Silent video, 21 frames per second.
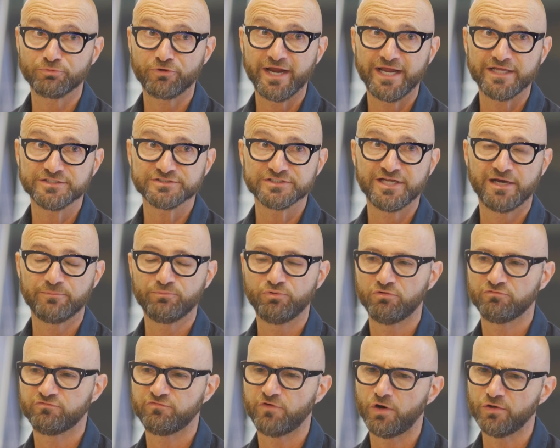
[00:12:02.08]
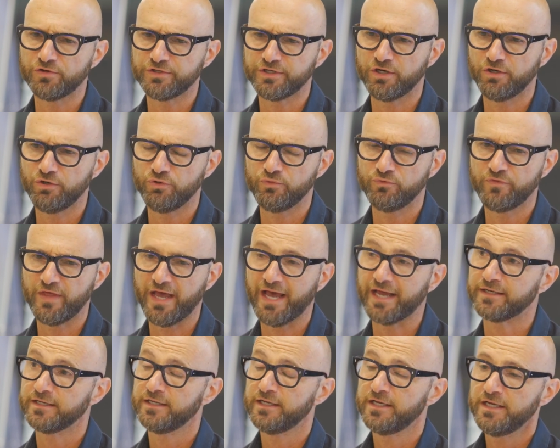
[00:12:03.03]
brands in our portfolio
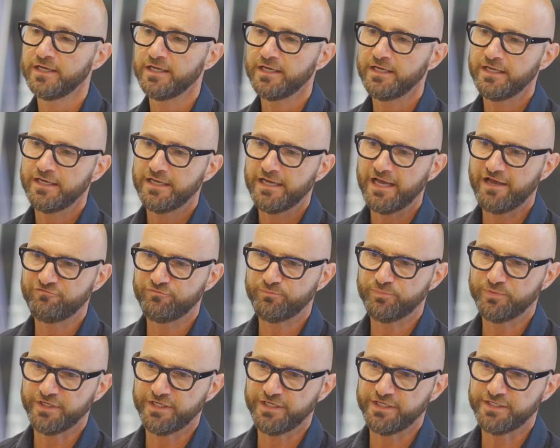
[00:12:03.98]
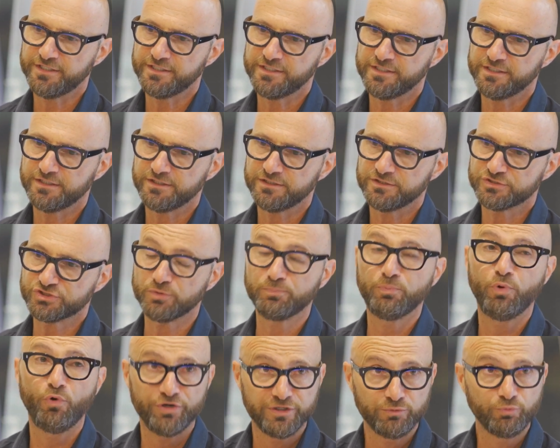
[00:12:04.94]
that have been
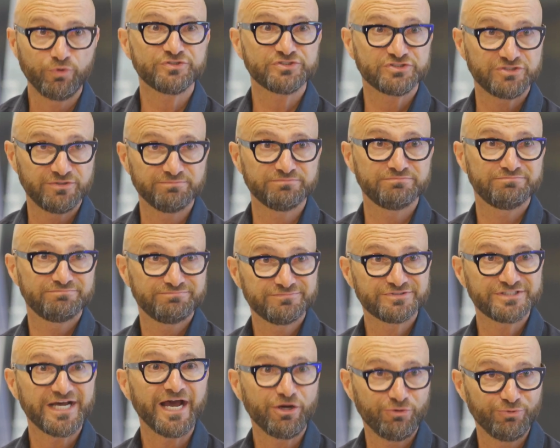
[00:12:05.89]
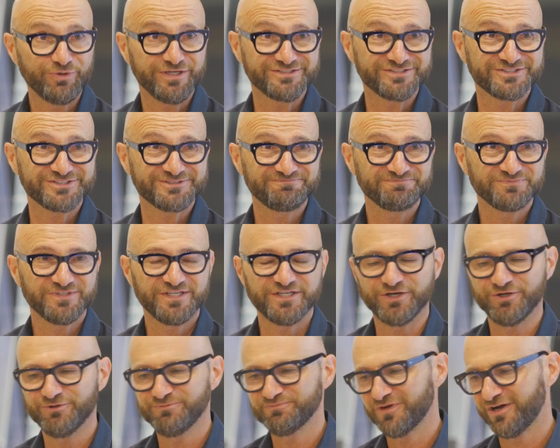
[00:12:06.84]
supported with some tailwinds.
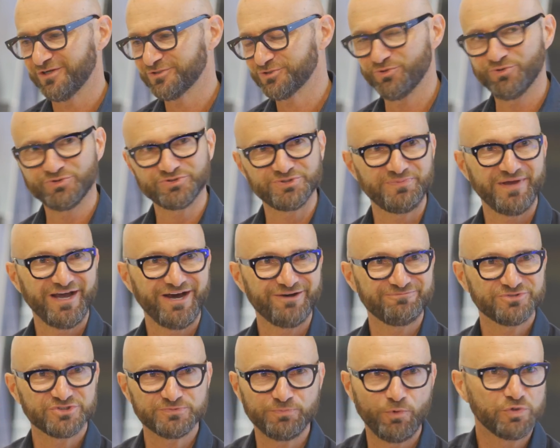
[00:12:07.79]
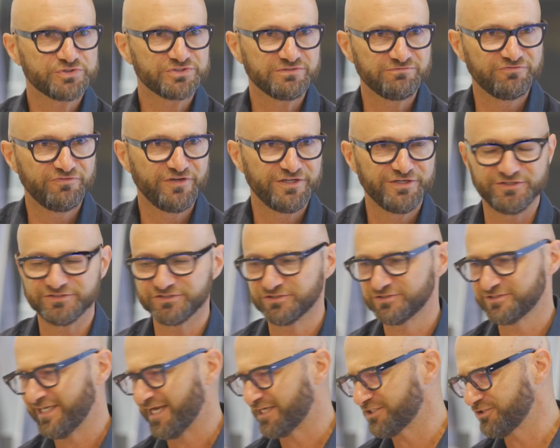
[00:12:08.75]
I talked about sports and fitness,
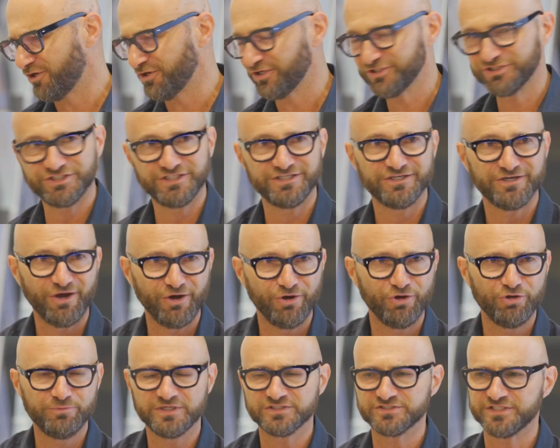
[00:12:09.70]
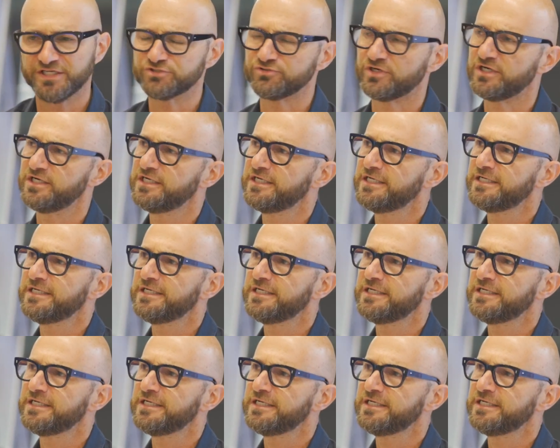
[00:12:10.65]
technology, home, etc.